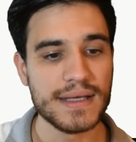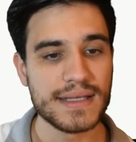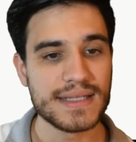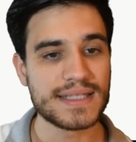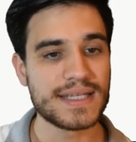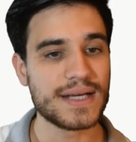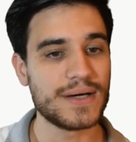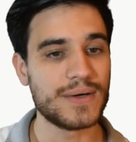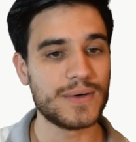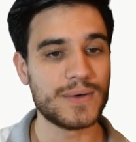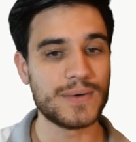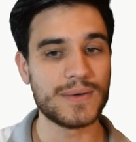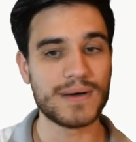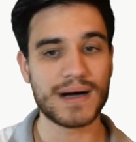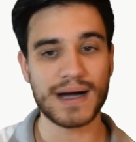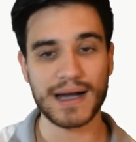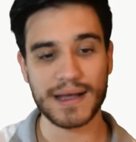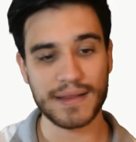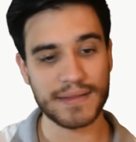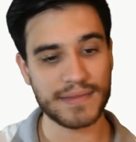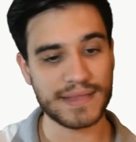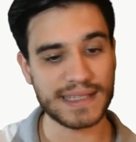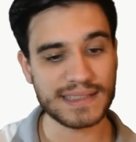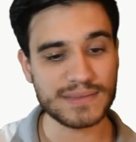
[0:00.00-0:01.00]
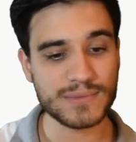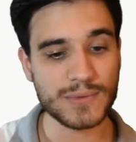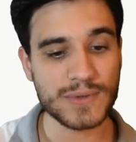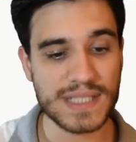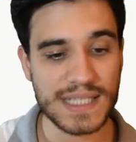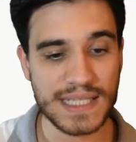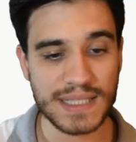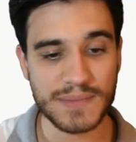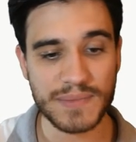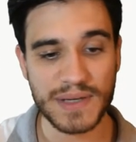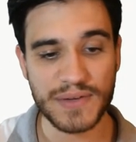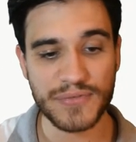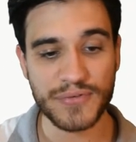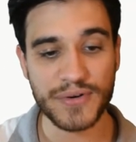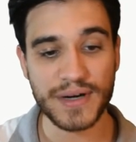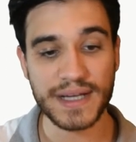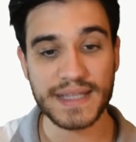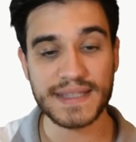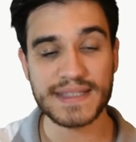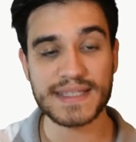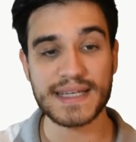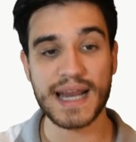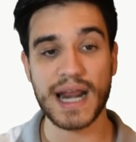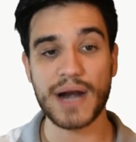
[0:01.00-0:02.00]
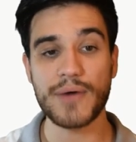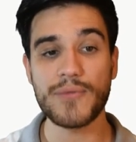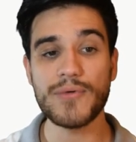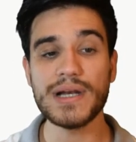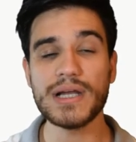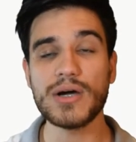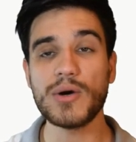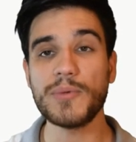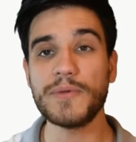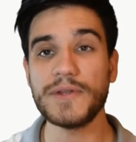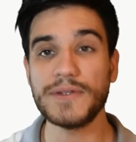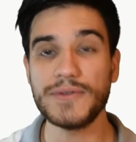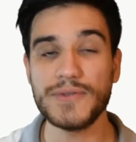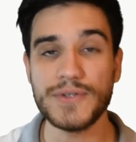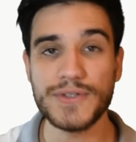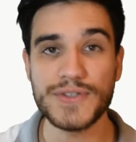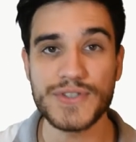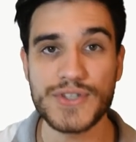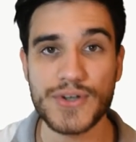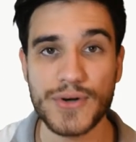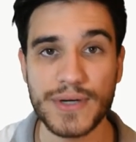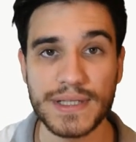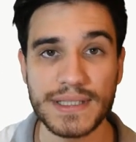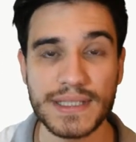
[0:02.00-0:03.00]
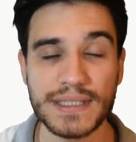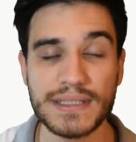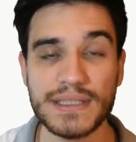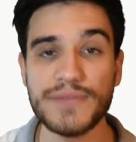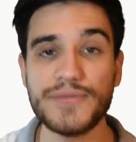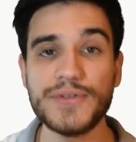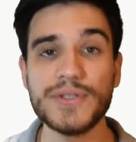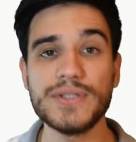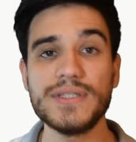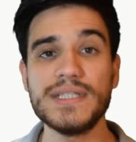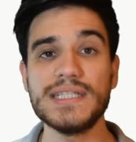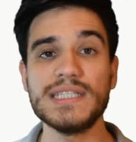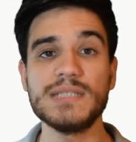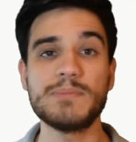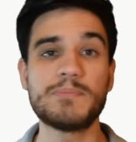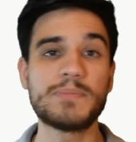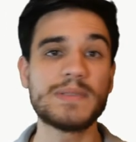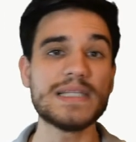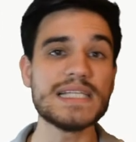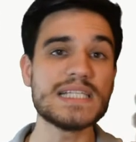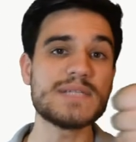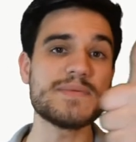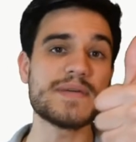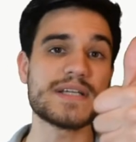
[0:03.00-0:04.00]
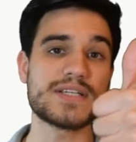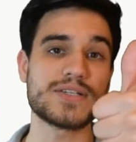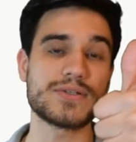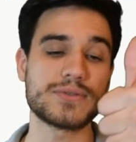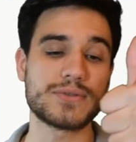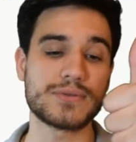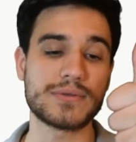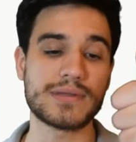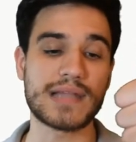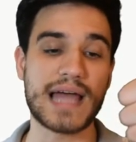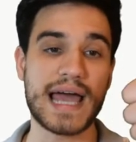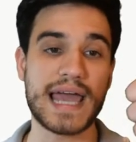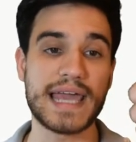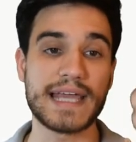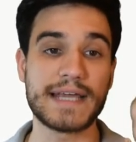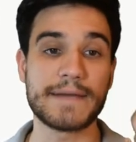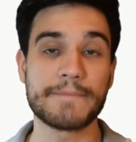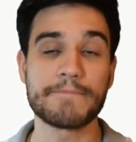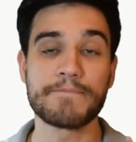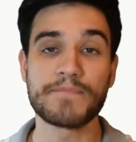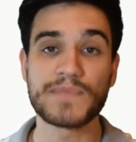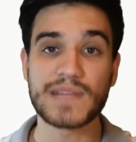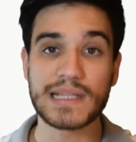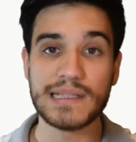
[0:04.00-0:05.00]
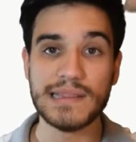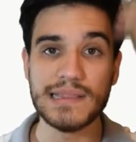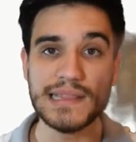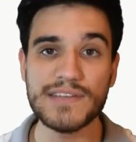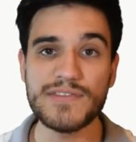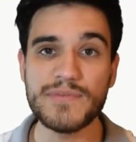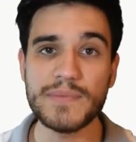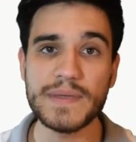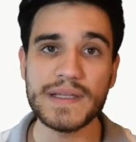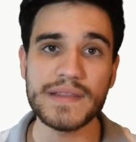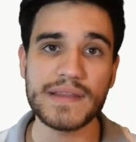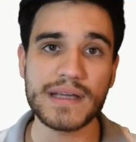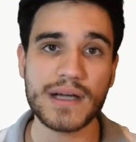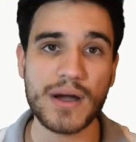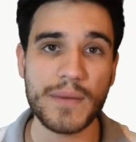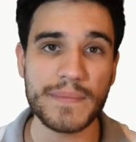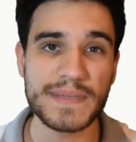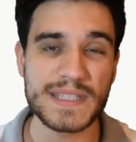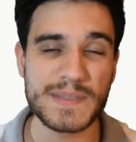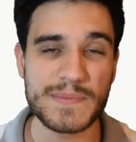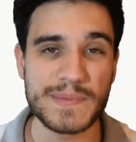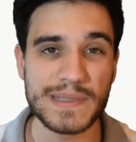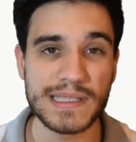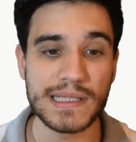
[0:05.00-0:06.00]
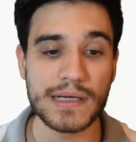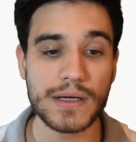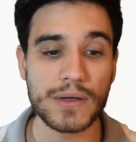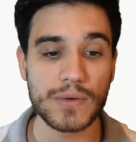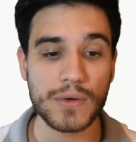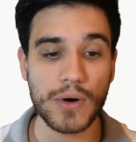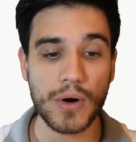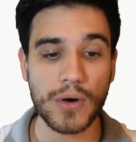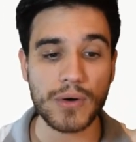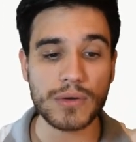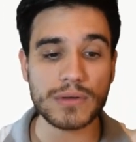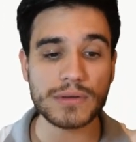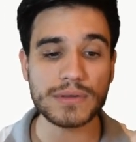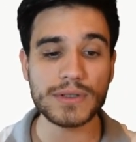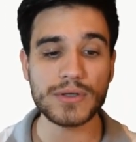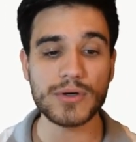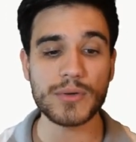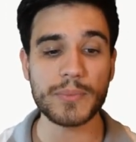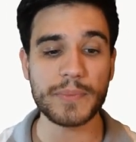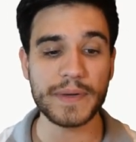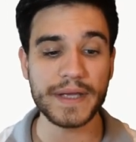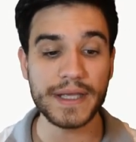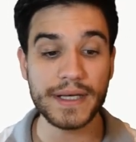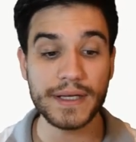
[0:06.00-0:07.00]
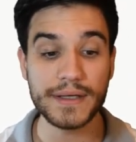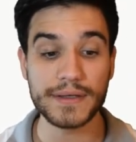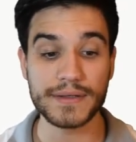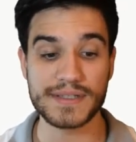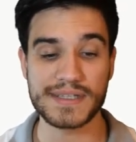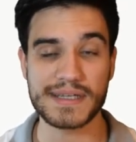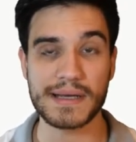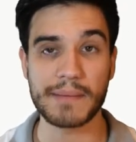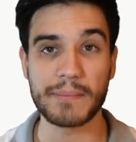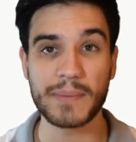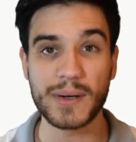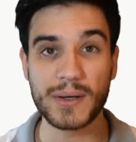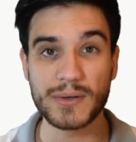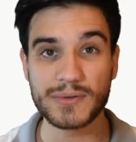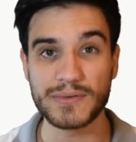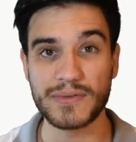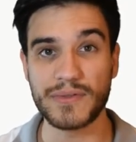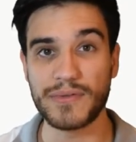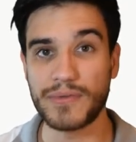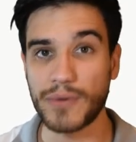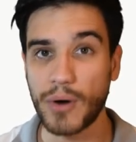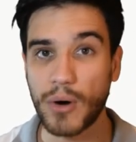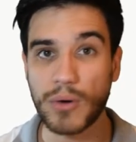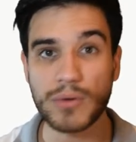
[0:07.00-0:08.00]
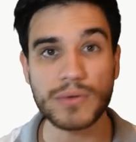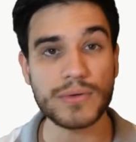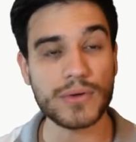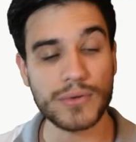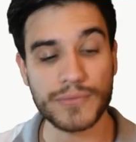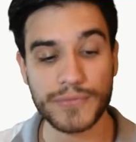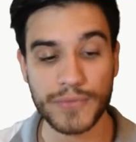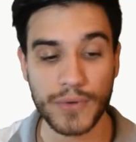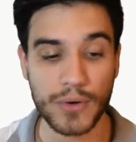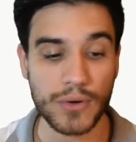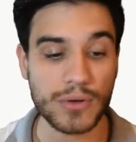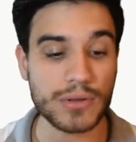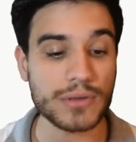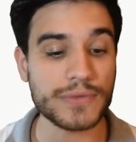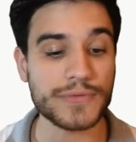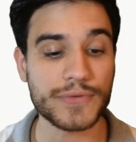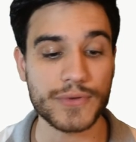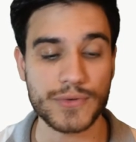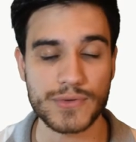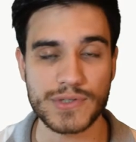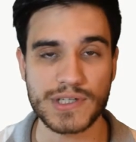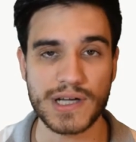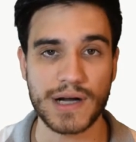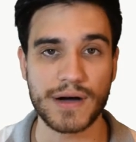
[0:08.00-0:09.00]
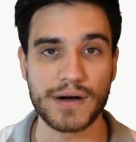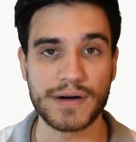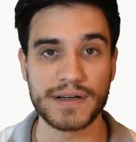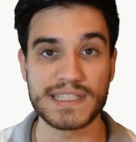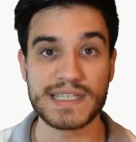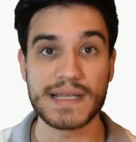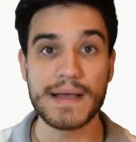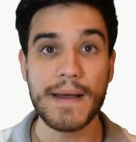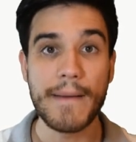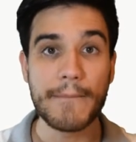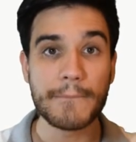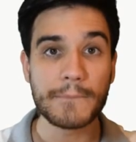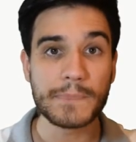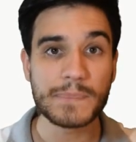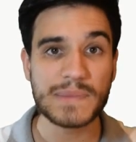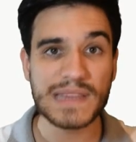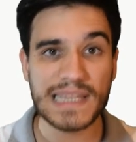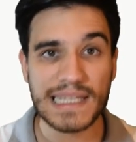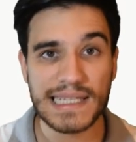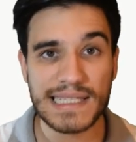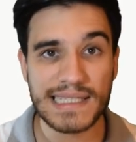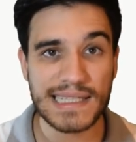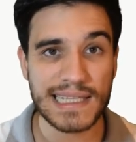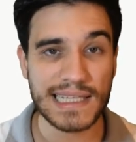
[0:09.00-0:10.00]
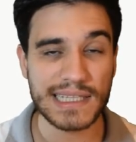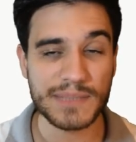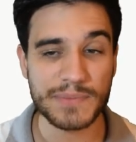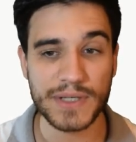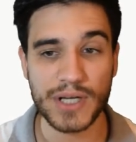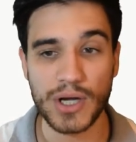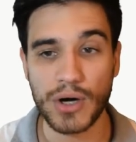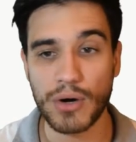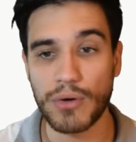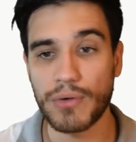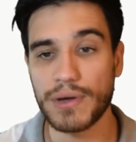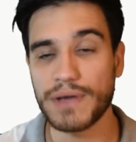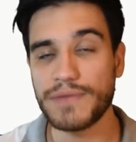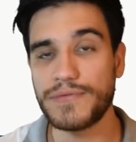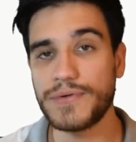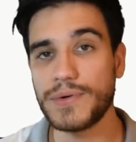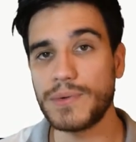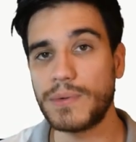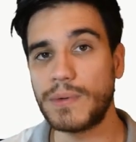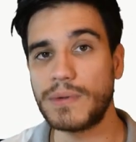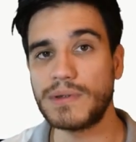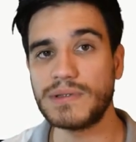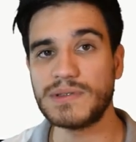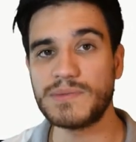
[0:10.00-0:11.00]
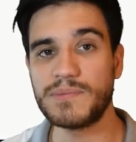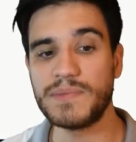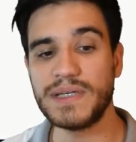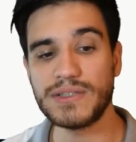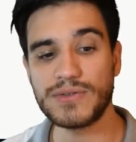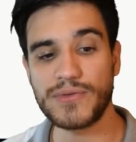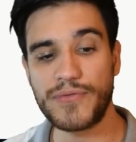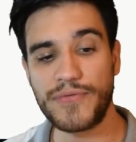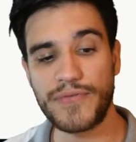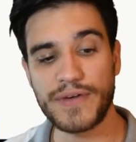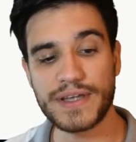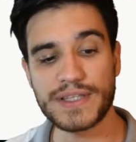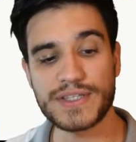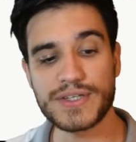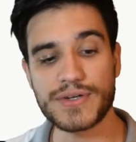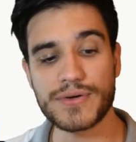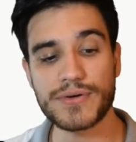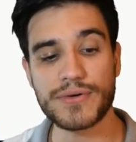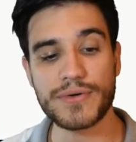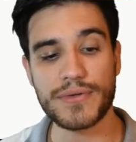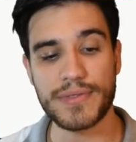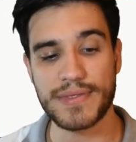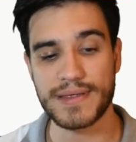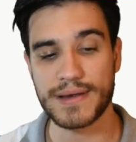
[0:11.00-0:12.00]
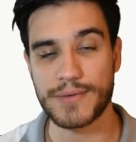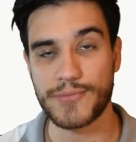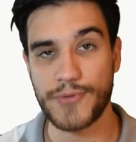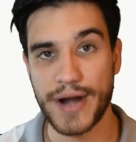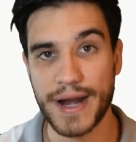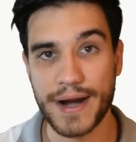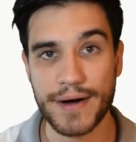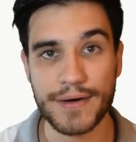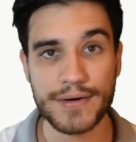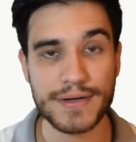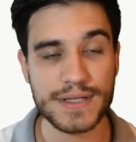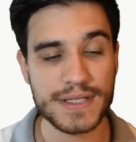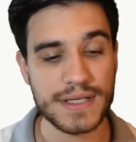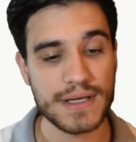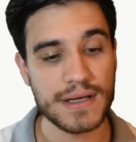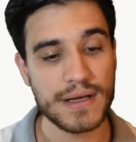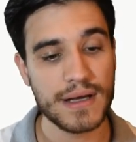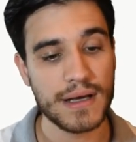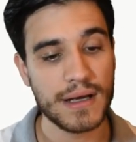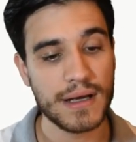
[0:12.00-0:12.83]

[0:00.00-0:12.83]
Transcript: So that was it, my friends. I really hope that you enjoyed it. If you did, please make sure to like. Leave me in the comments below all your opinions about all of those cards. Please let me know if you want me to feature the rares.